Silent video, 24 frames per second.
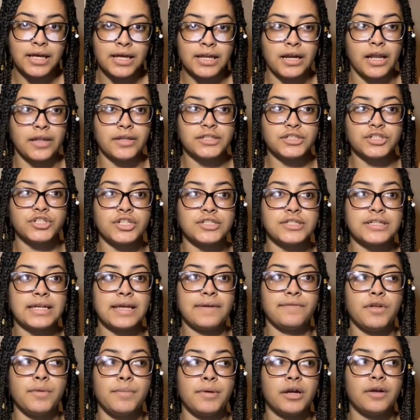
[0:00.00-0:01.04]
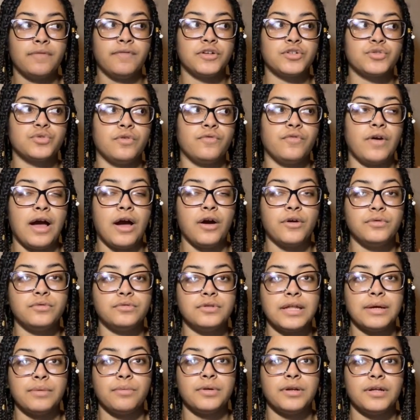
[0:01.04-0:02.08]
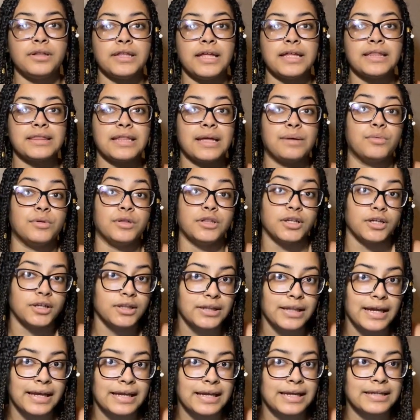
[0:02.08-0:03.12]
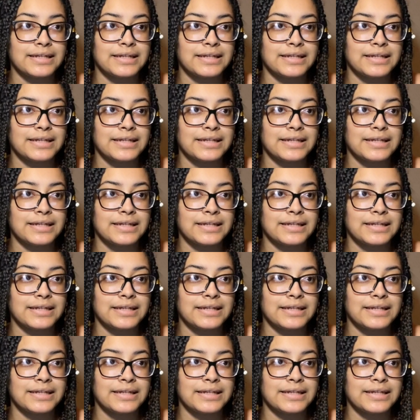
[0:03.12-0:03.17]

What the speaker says: Now, this is just to give you a better visual of how they would think they would look like.